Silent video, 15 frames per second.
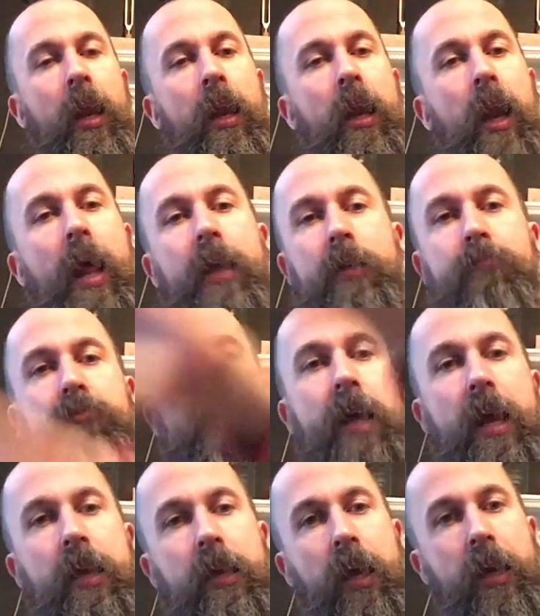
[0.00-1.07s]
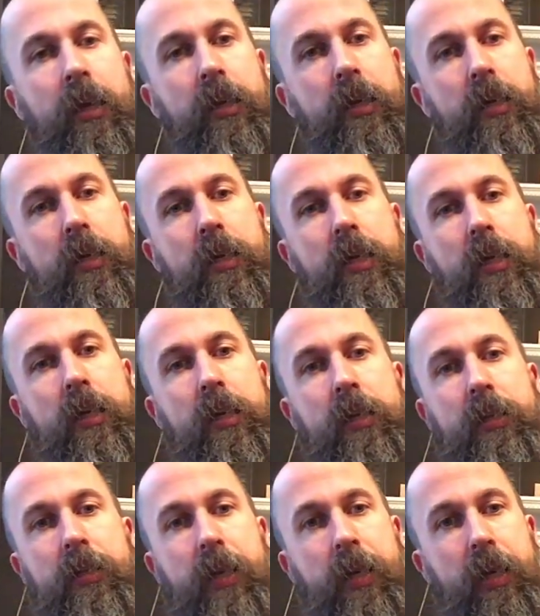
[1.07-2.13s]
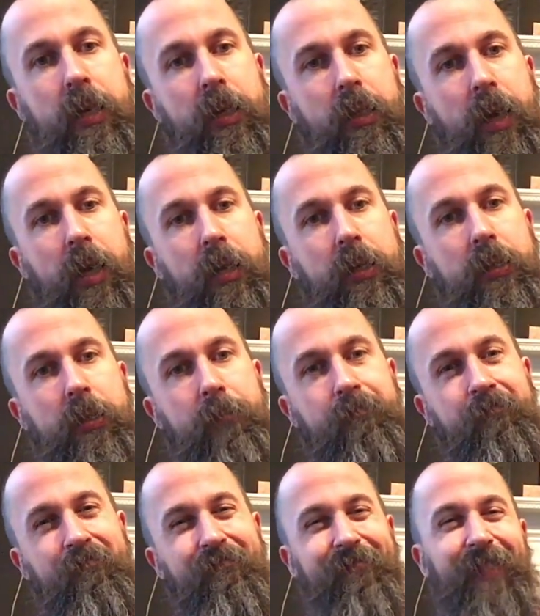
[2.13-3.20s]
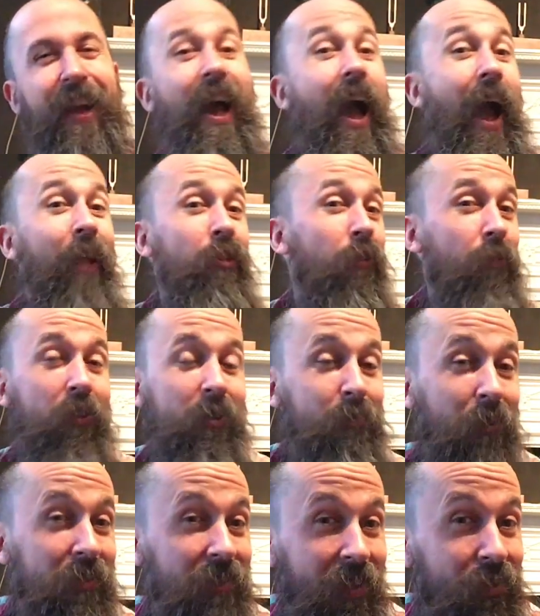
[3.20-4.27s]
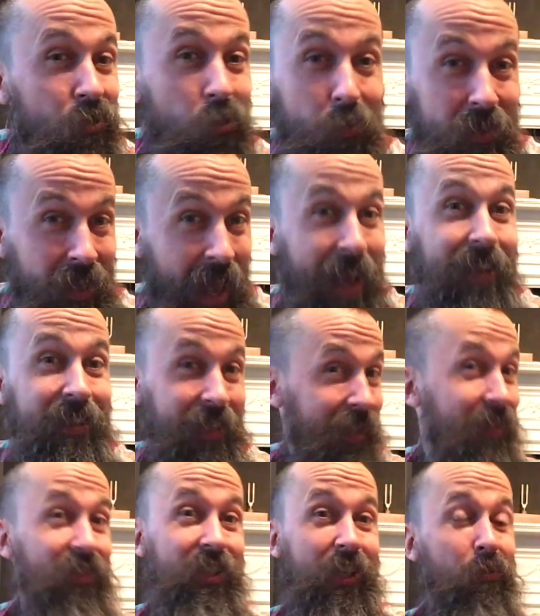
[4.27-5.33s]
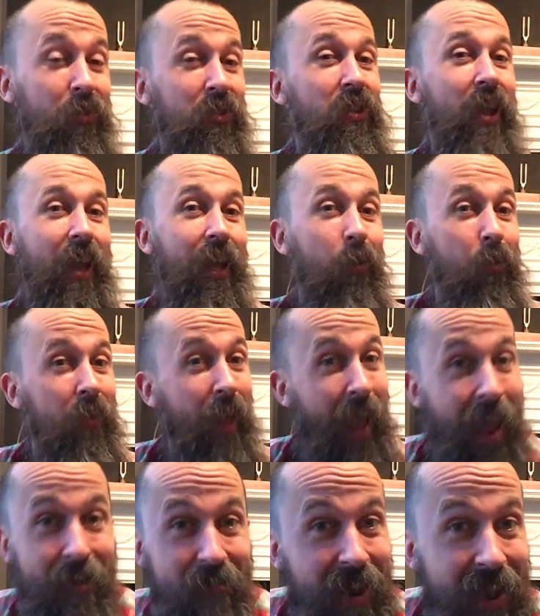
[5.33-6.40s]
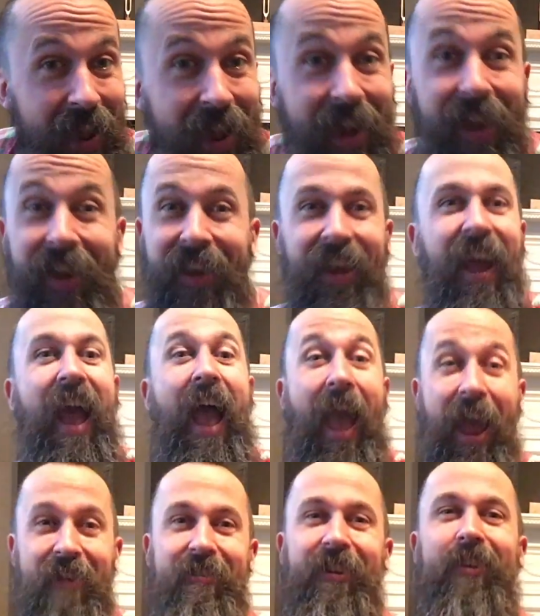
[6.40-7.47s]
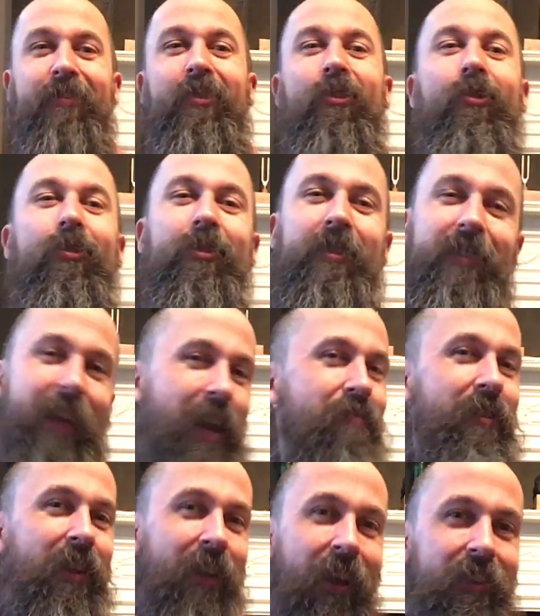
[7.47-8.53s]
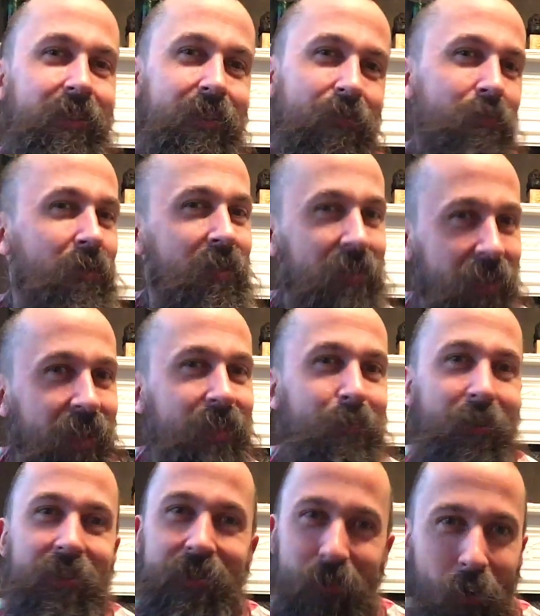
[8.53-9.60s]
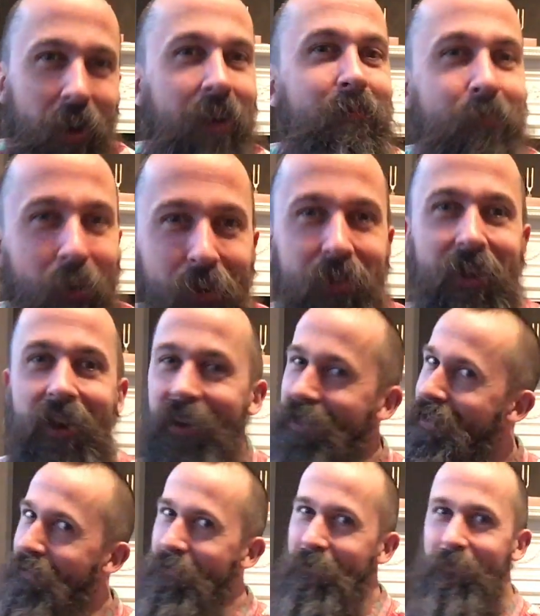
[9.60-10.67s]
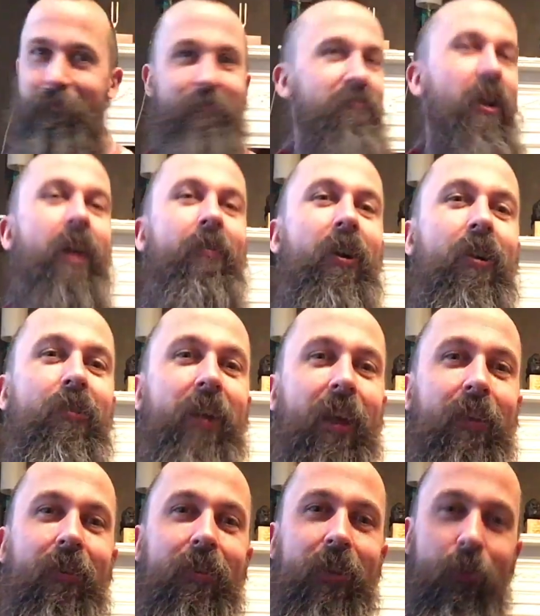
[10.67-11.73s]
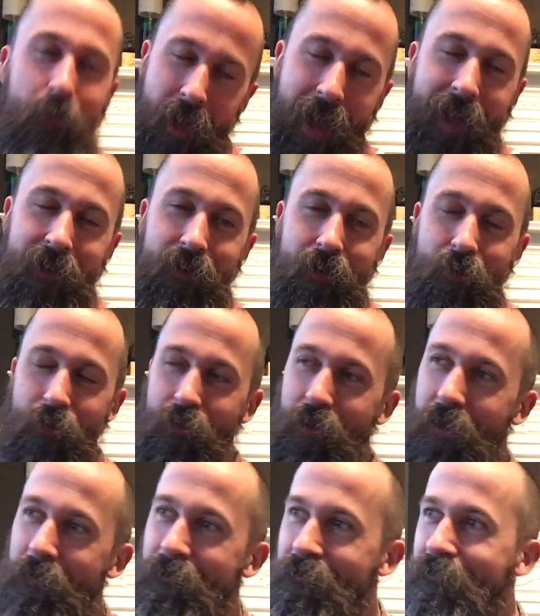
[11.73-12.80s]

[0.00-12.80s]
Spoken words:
Let's pretend I didn't say any of that. And the first person I saw was Katie, and she was there with Eric. Eric, of course, is Eric Lutz from the Sticks Plus Twine podcast. Bravo, Nathan, you can talk.